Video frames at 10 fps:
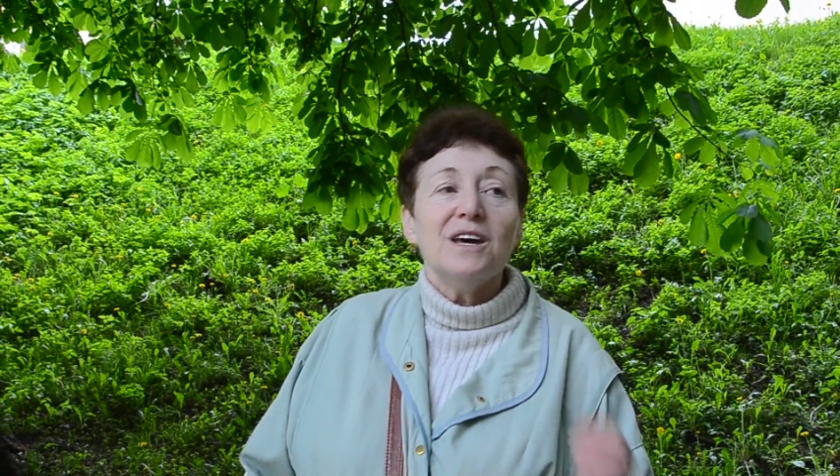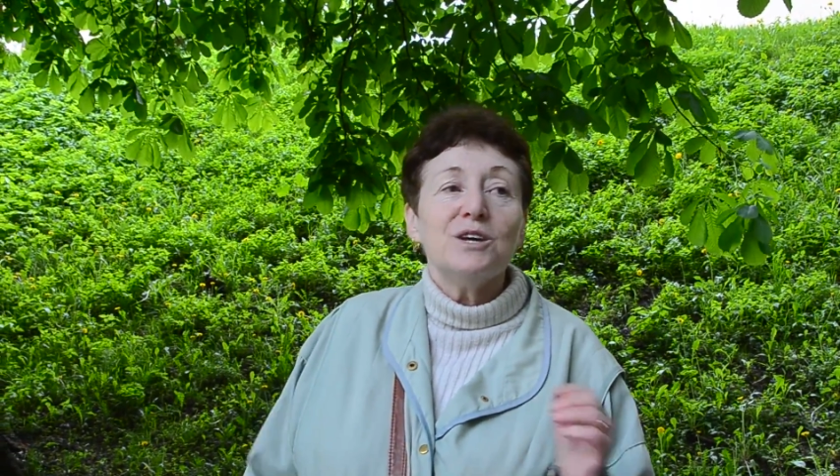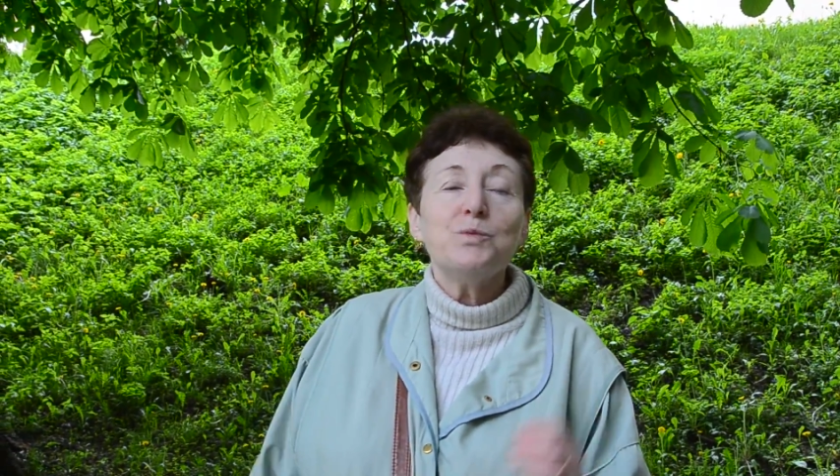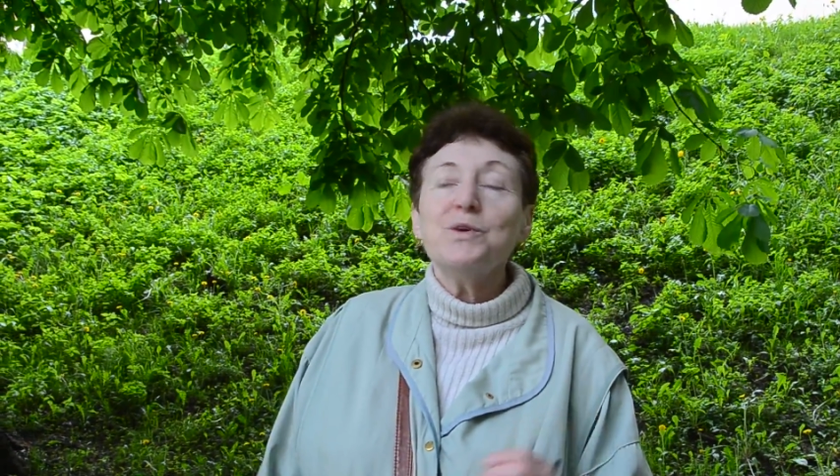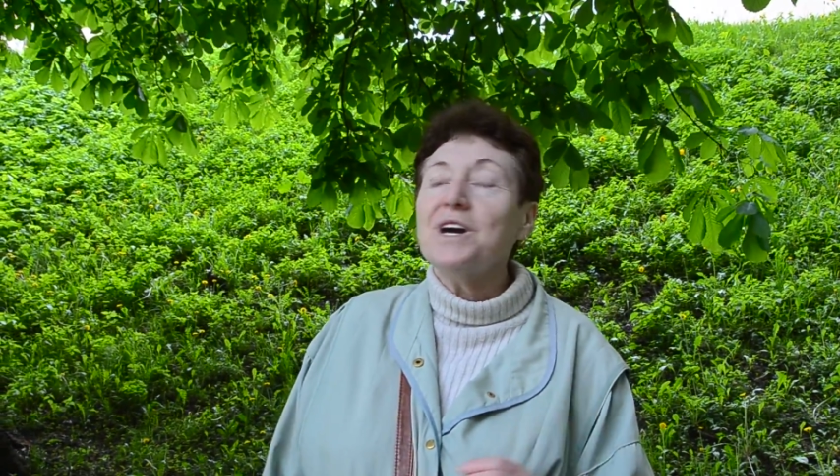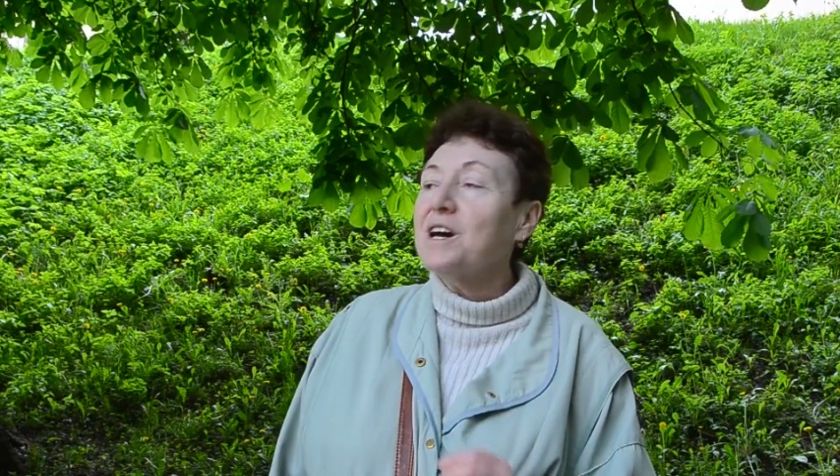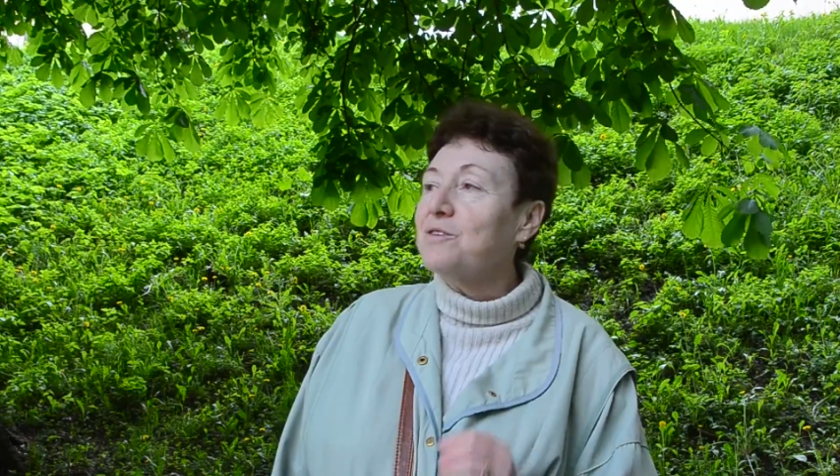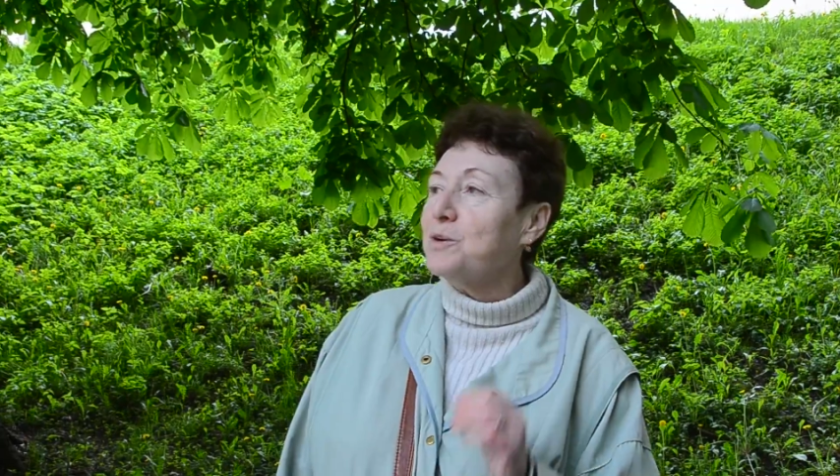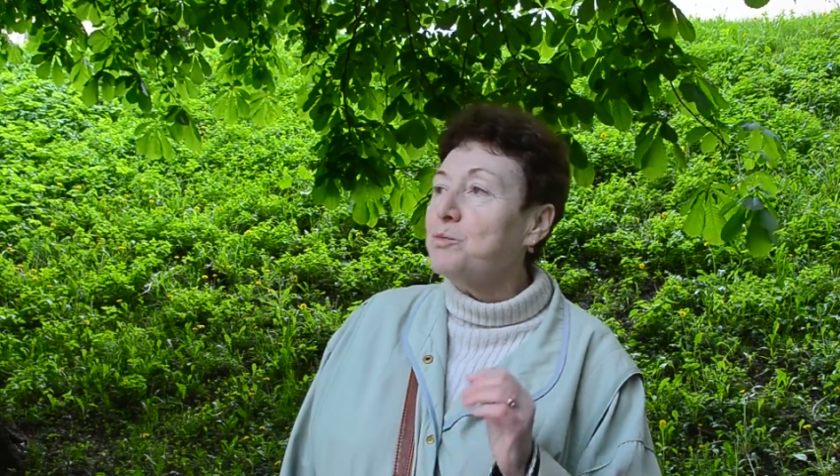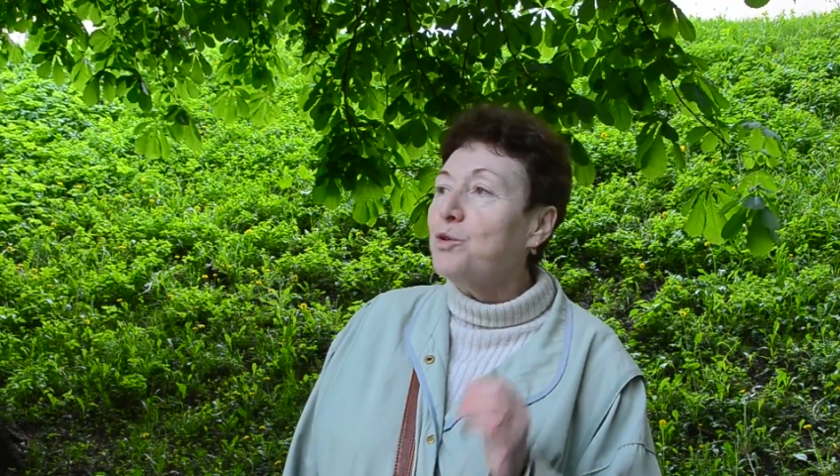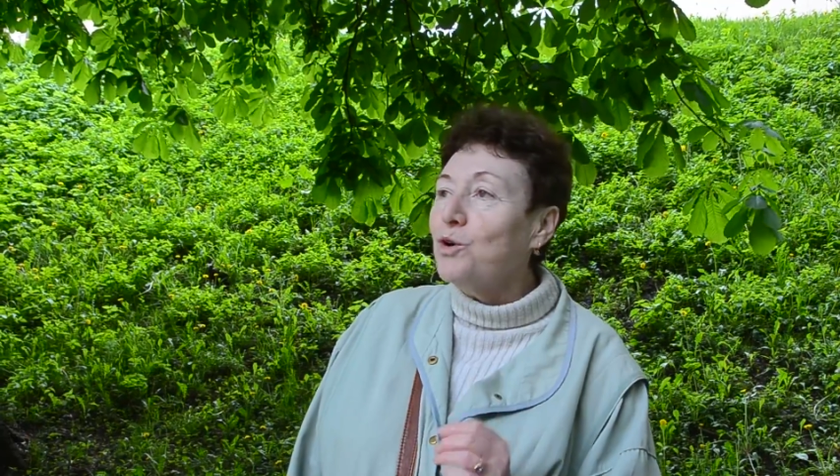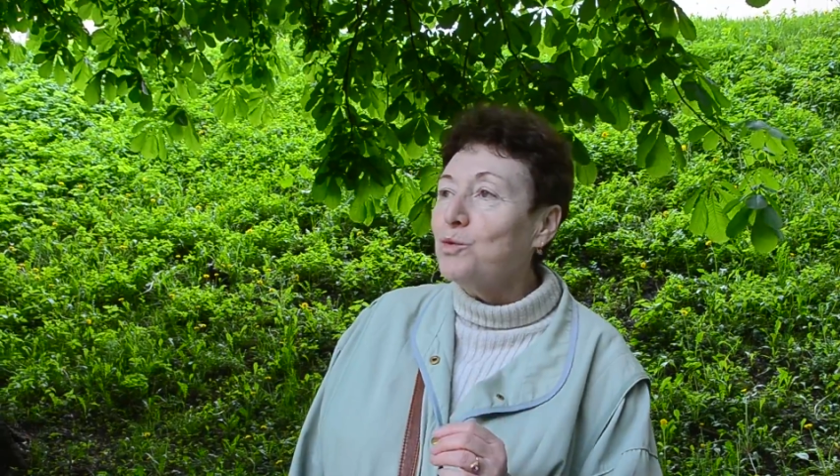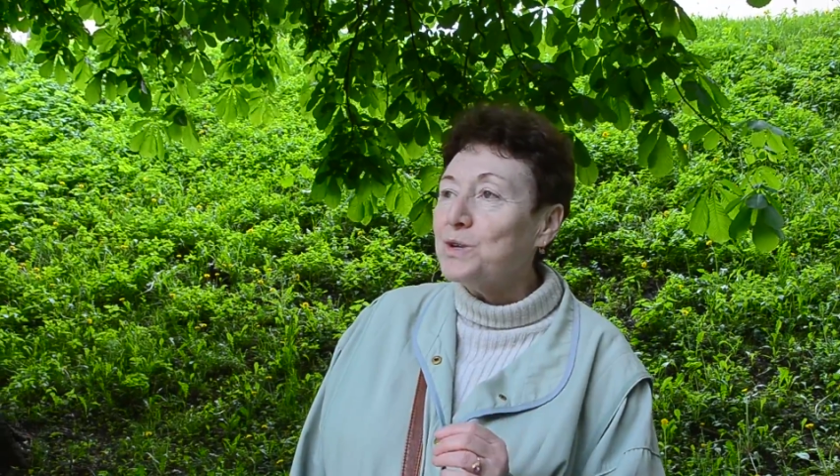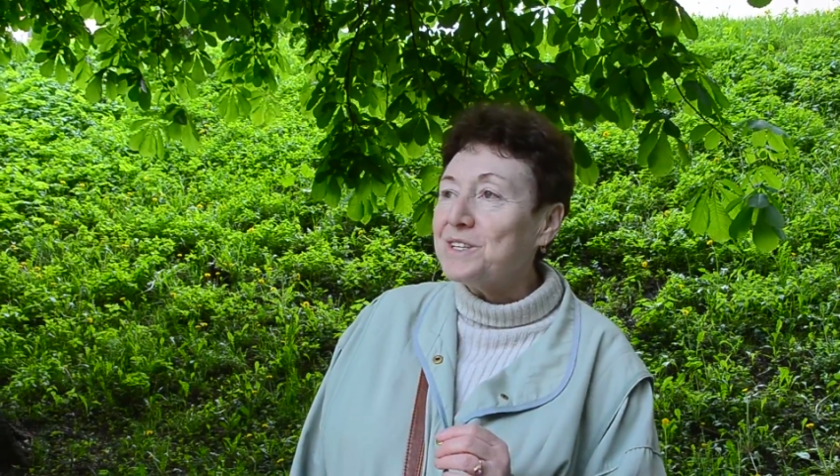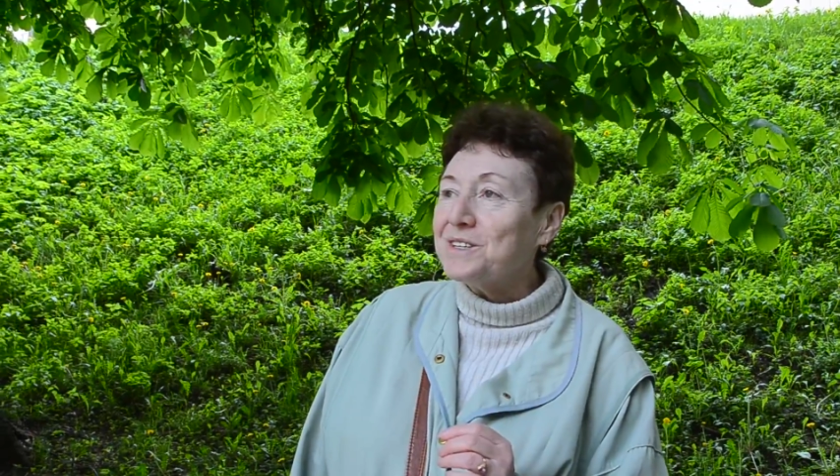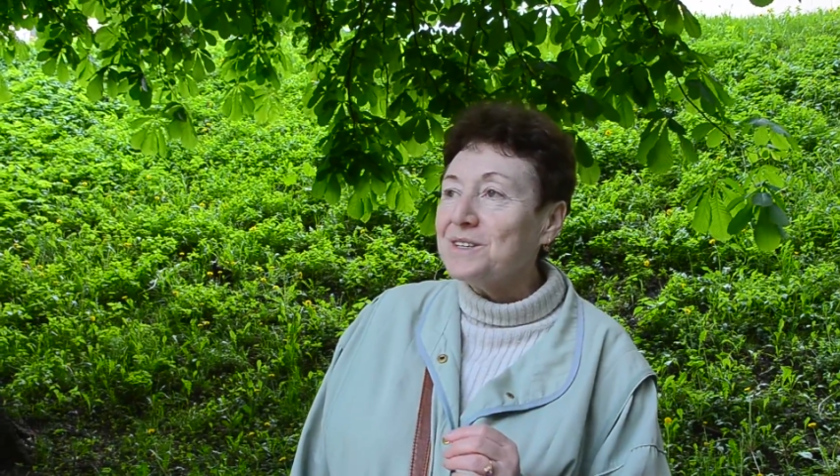And we have a poet